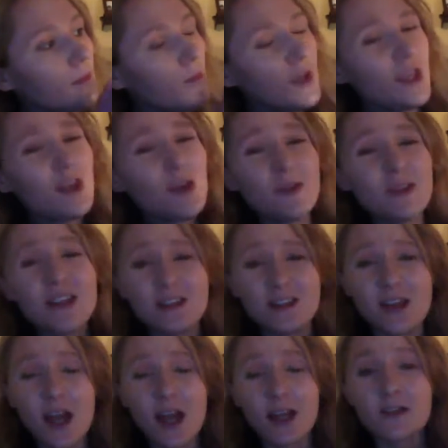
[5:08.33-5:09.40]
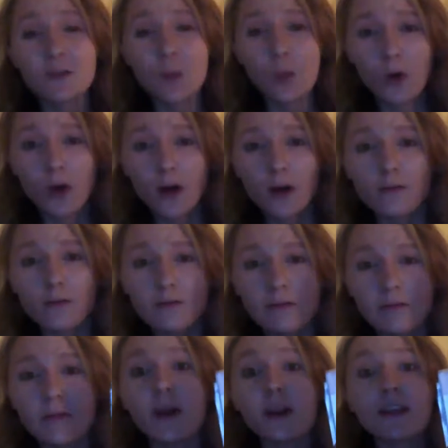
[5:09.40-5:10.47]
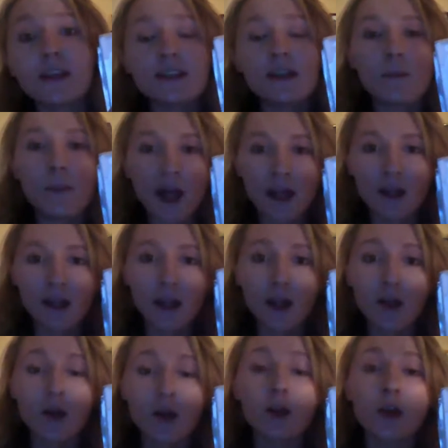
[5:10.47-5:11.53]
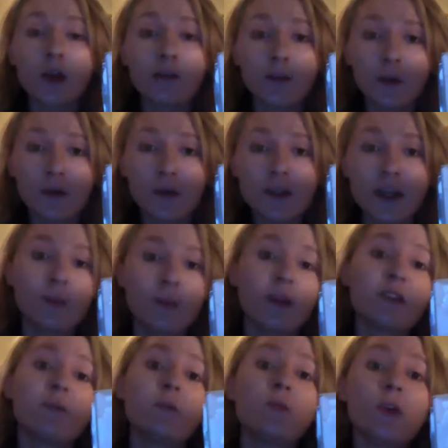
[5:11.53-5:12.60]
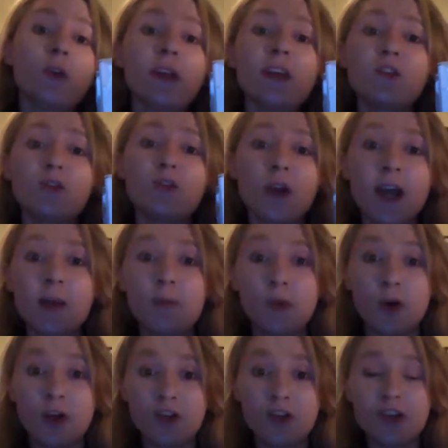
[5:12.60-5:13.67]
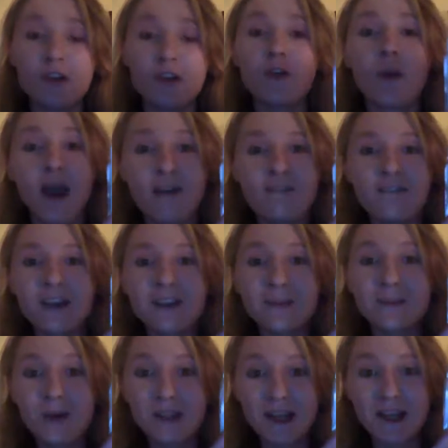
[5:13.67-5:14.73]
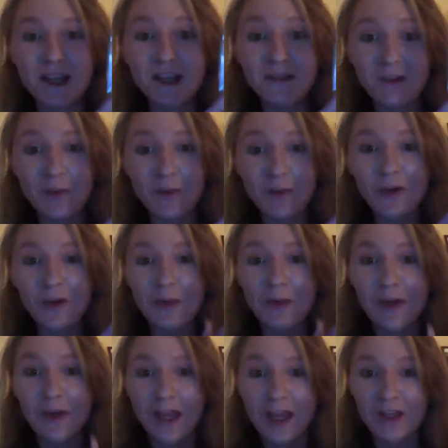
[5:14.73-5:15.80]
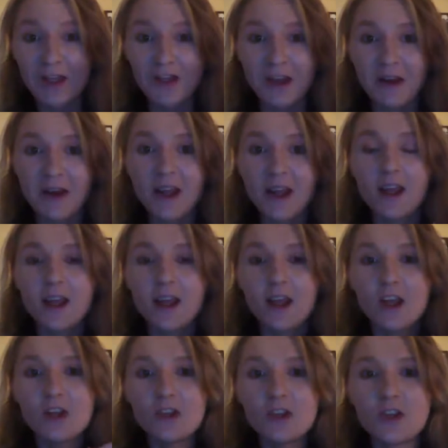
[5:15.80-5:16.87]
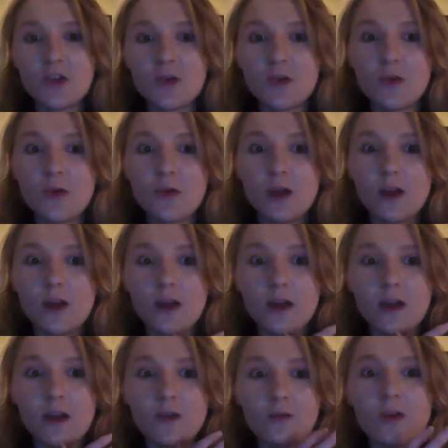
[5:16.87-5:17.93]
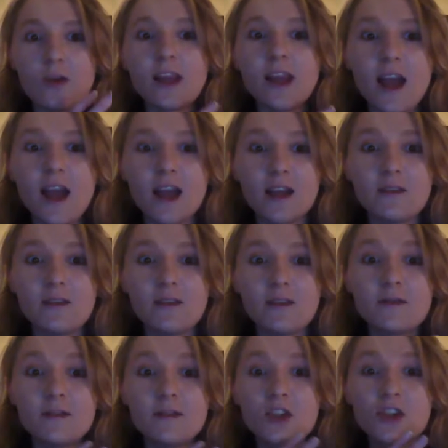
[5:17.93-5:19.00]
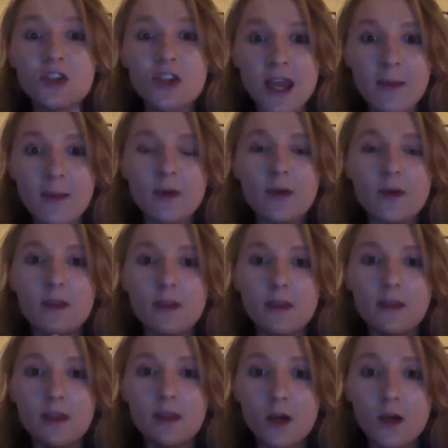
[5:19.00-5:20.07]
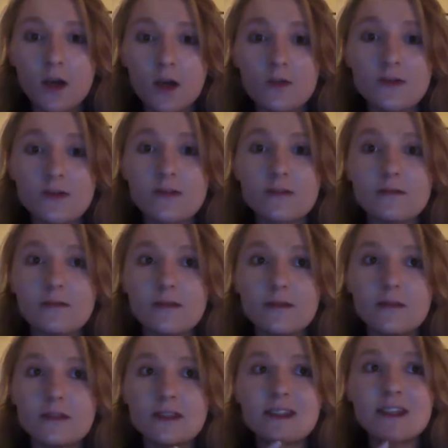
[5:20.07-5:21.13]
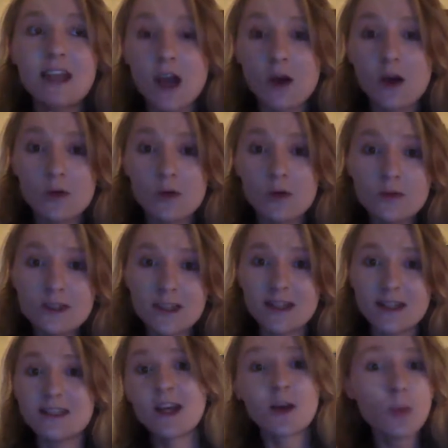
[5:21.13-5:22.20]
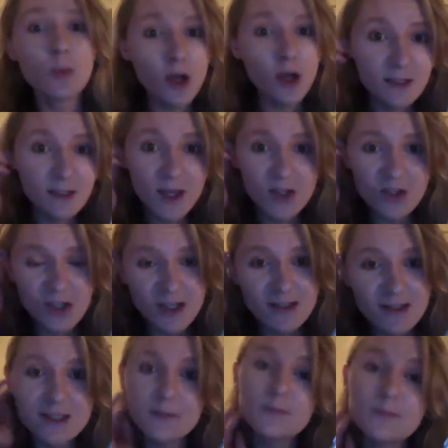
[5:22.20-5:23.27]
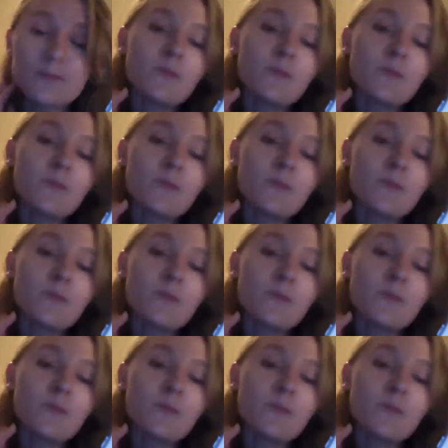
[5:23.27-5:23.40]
we use these clients more, at least at my clinic, on the nonverbal side, because we really try to push, if you have that spontaneous verbal communication, to really kind of shape those sounds and sound approximations.